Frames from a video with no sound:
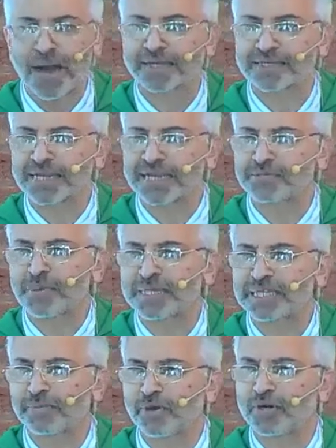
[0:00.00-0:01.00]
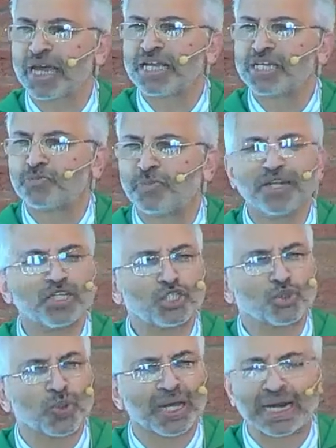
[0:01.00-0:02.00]
speaks about
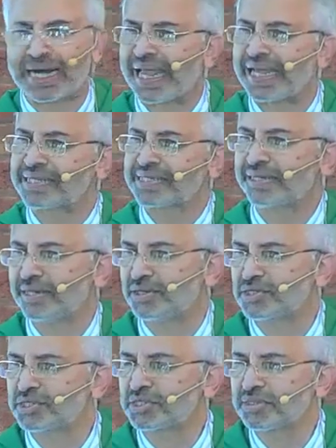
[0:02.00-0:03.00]
spiritual laziness.